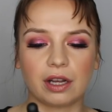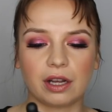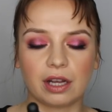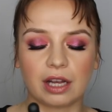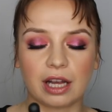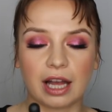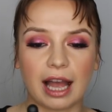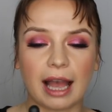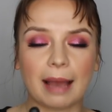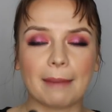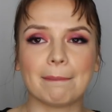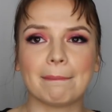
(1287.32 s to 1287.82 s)

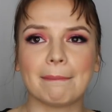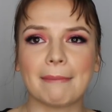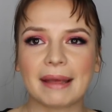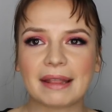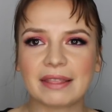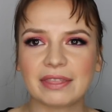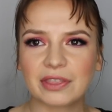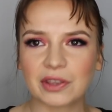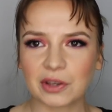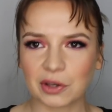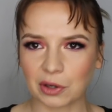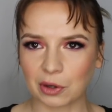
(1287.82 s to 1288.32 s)
I
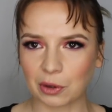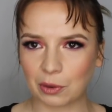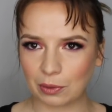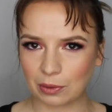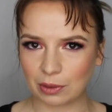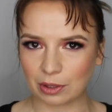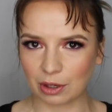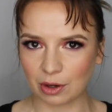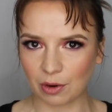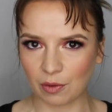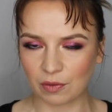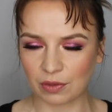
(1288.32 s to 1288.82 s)
meant the
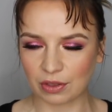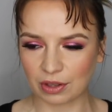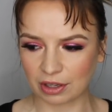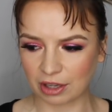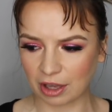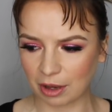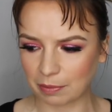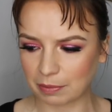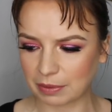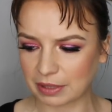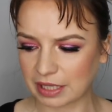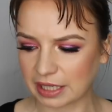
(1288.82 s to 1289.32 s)
owner of the
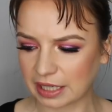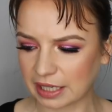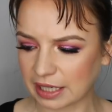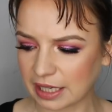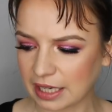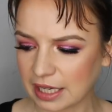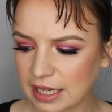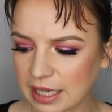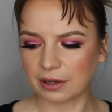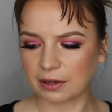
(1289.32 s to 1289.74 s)
company.